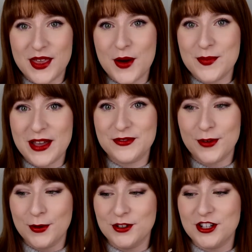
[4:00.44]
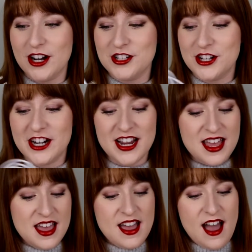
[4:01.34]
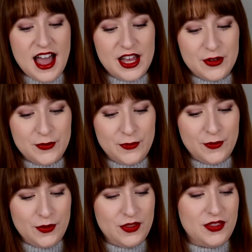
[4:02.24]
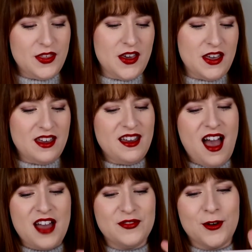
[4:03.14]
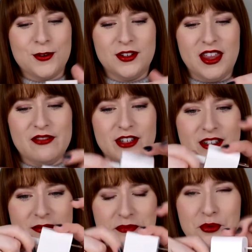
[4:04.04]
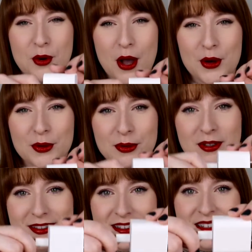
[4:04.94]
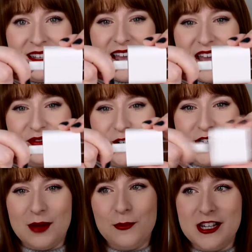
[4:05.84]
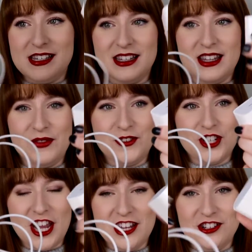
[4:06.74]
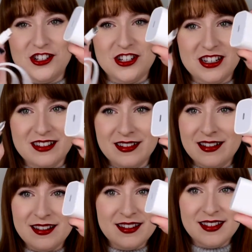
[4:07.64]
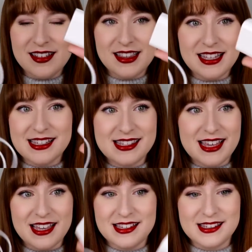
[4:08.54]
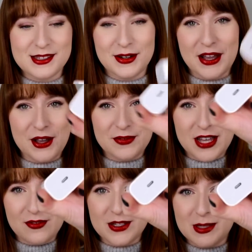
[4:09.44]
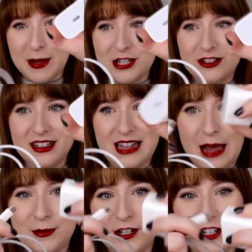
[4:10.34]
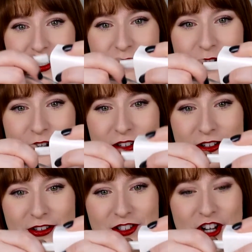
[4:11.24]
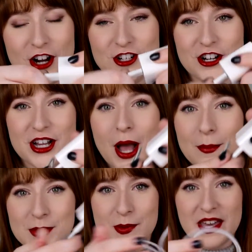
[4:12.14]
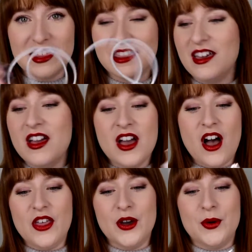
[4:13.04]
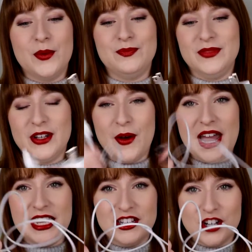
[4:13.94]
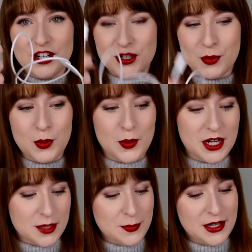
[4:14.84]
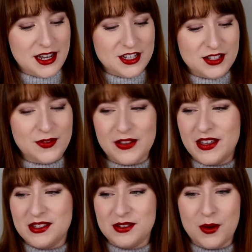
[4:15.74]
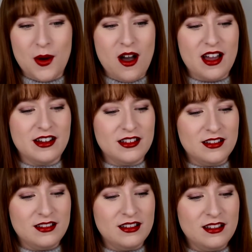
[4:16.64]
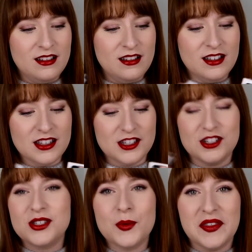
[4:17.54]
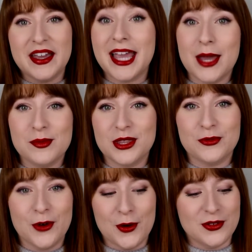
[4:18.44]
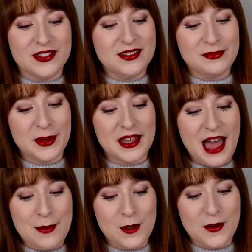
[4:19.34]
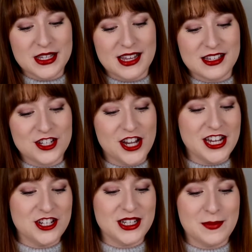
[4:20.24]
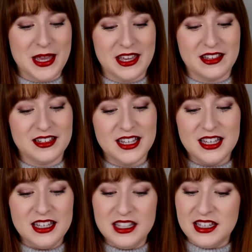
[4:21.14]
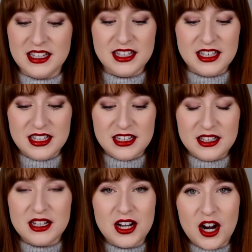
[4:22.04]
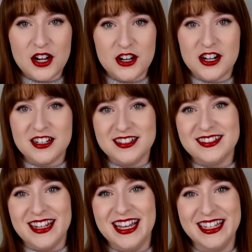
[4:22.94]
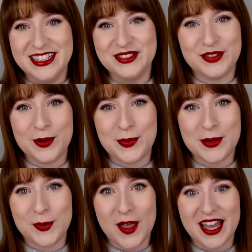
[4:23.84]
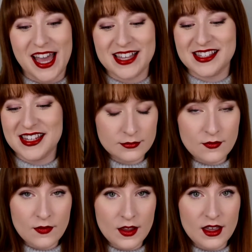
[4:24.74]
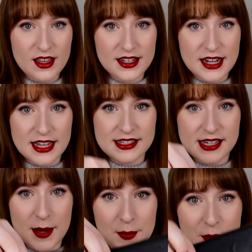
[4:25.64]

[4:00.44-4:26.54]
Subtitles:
without my phone charger. I have the iPhone 11 Pro, and for some reason they've changed these things, so now you have to have a special adapter just for your little charger it comes with. Although, you know, any charger will work, but I just found that so odd. This is just the one that came with the phone, but Apple always has to change it to make it harder for people, I guess. Next up